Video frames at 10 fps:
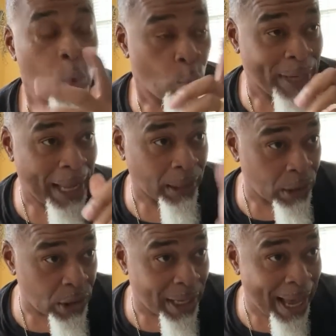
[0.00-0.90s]
when I
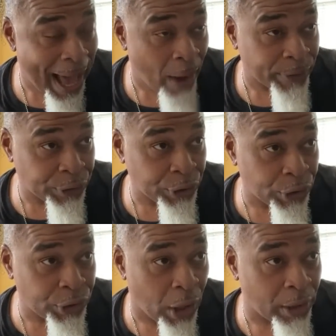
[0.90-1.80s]
look out into the
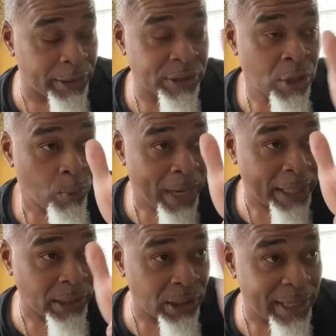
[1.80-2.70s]
darkness. When I
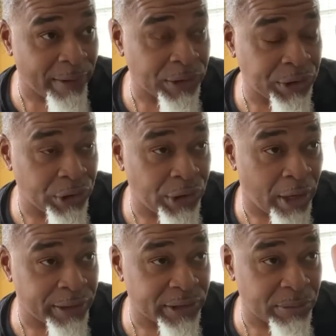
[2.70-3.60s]
look out into the
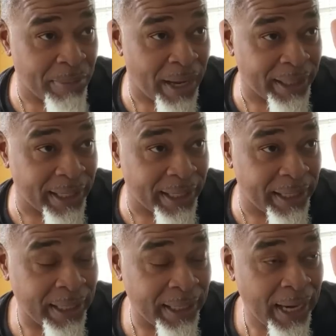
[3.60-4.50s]
darkness of my
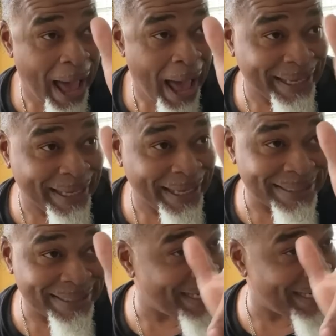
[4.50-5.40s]
land, I can't
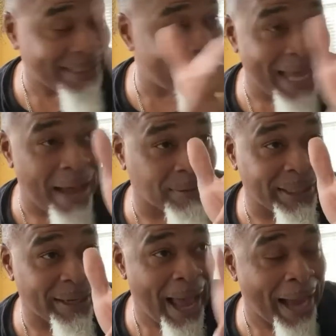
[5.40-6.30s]
see anything out
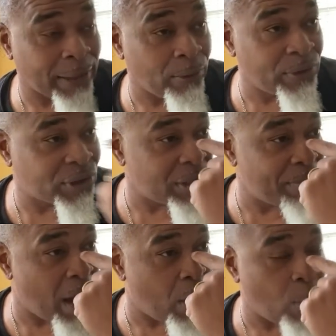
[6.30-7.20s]
there. I can only see
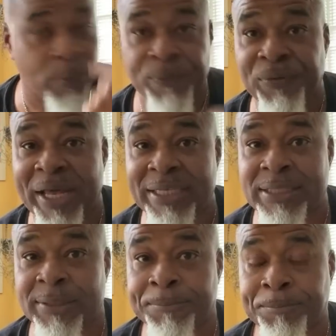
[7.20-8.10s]
my own reflection.